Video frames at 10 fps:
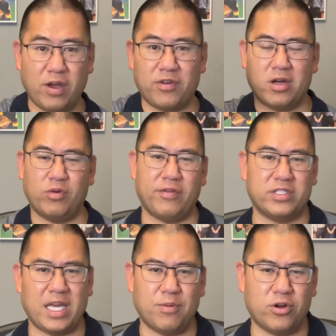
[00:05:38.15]
We have a we have a
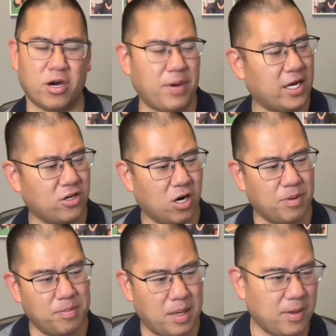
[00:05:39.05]
table in our backyard,
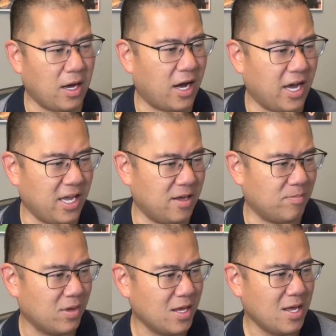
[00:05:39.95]
but maybe I am